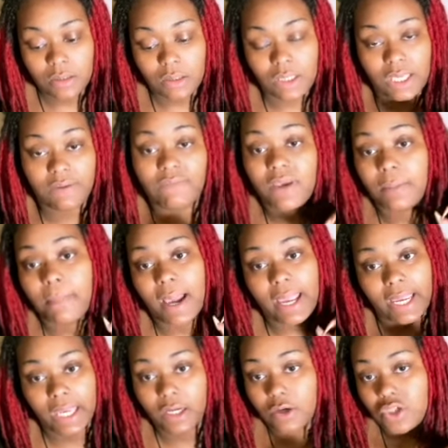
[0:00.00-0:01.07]
giving my
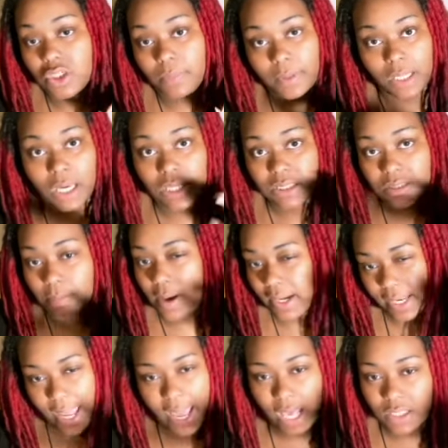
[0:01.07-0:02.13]
energy because
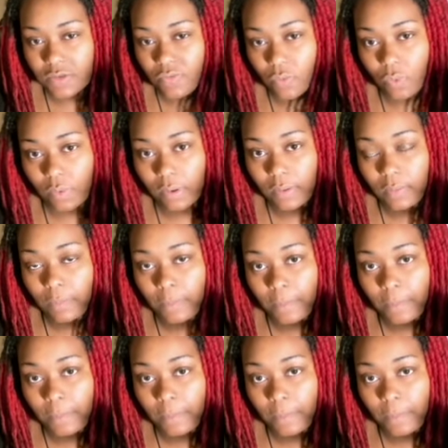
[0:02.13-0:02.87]
somebody asked for it.